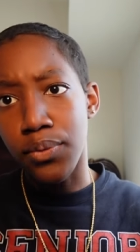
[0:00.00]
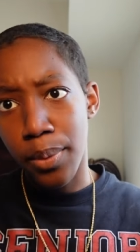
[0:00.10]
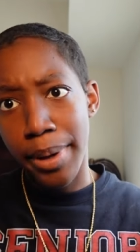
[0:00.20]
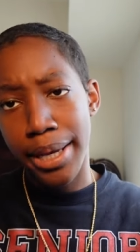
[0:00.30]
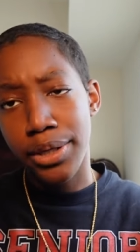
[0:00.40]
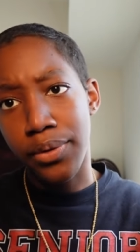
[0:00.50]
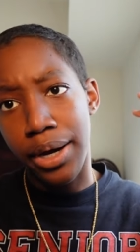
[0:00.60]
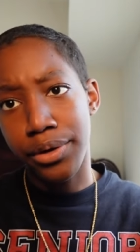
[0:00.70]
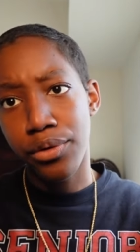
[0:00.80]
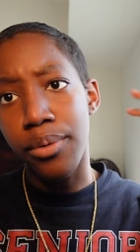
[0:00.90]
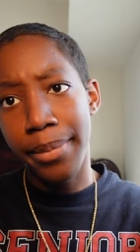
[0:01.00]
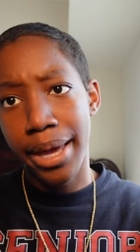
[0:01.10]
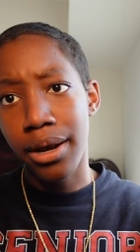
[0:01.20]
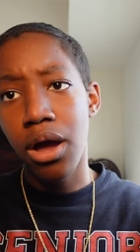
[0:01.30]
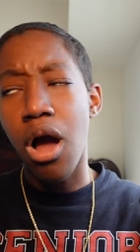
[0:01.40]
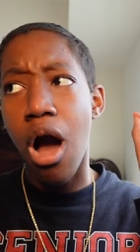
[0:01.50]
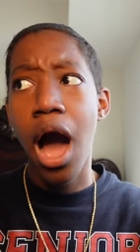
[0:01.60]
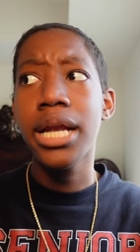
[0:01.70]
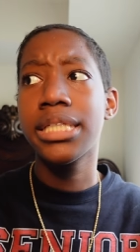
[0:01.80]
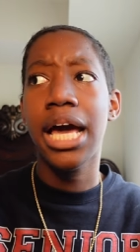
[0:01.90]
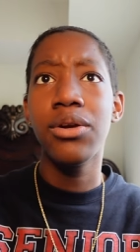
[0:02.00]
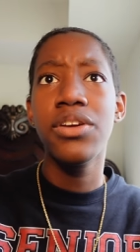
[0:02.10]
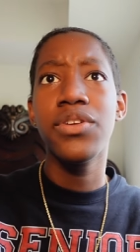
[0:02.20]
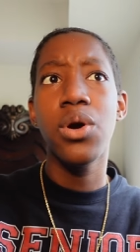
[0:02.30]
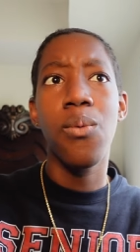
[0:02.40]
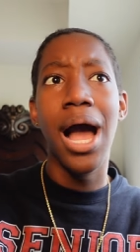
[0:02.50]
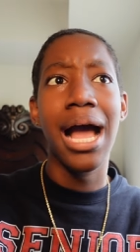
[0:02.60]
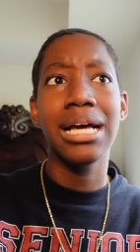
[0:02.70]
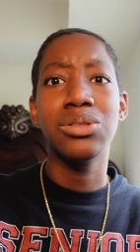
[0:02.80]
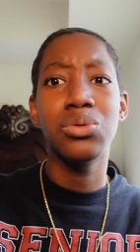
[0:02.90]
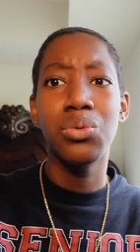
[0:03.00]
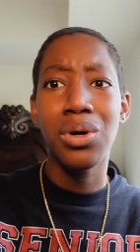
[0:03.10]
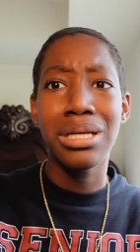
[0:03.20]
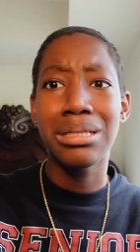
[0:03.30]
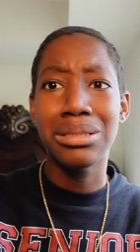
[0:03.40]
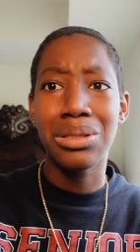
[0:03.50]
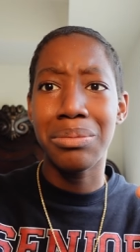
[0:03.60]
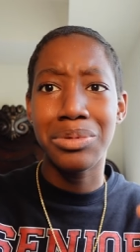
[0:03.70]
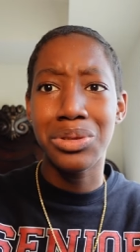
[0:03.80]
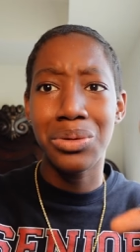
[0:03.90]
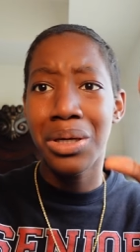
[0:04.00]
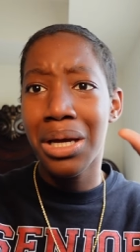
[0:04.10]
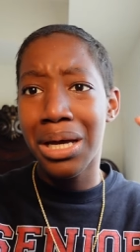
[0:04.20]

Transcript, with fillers: woman, you are a grown man honestly i don't even know why high school wanted us to to